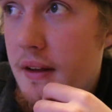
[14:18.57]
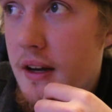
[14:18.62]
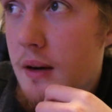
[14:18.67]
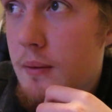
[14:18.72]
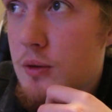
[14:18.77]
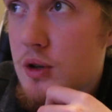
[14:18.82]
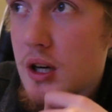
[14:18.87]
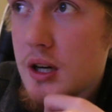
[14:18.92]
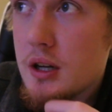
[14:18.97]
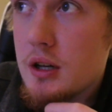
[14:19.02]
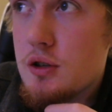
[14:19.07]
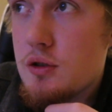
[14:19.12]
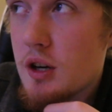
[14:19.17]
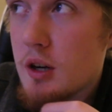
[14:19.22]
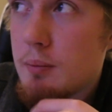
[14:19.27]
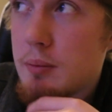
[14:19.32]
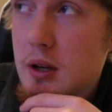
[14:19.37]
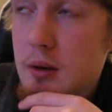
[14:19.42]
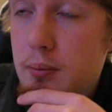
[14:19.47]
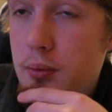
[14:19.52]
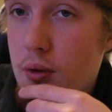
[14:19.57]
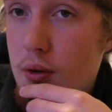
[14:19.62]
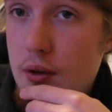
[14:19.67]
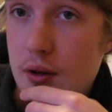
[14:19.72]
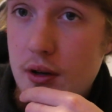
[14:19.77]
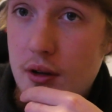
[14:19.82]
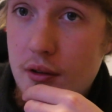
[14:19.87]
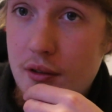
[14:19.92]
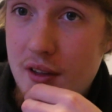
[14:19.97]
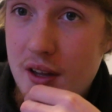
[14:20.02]
that I'm trying to trick people
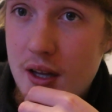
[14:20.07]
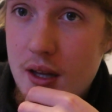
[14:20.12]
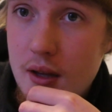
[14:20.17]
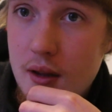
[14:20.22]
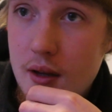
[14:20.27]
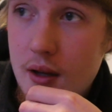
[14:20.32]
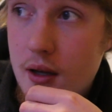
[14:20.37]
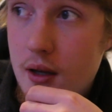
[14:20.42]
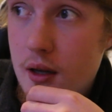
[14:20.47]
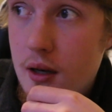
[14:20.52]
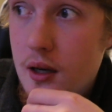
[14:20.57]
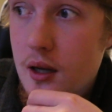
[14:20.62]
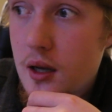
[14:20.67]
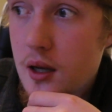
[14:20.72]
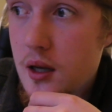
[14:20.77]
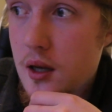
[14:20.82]
into thinking that